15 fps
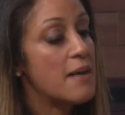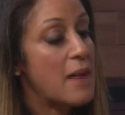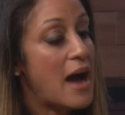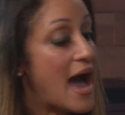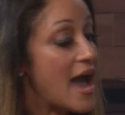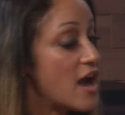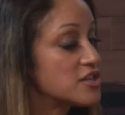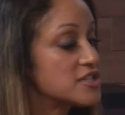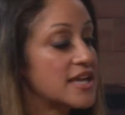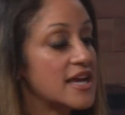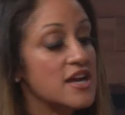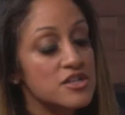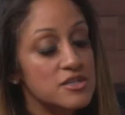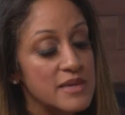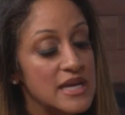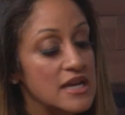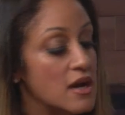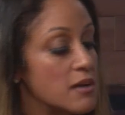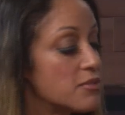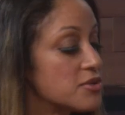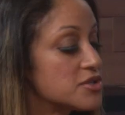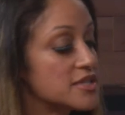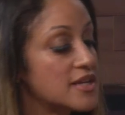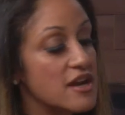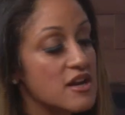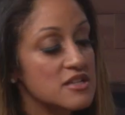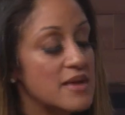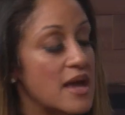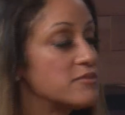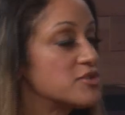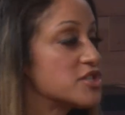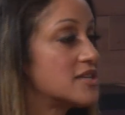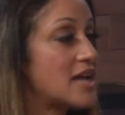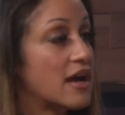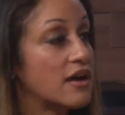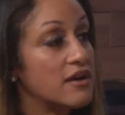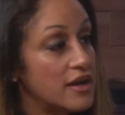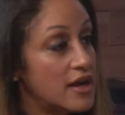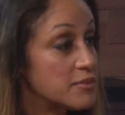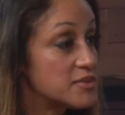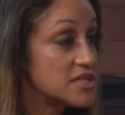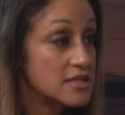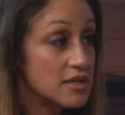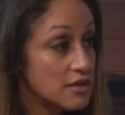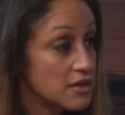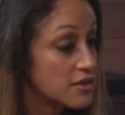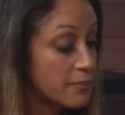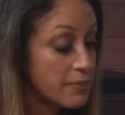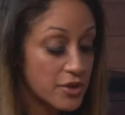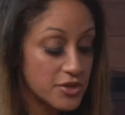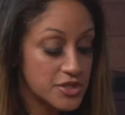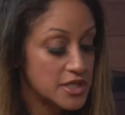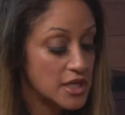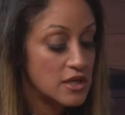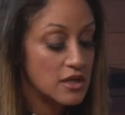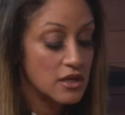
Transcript: IR scares me, numbers scares me. I'm just not good. I'm still the person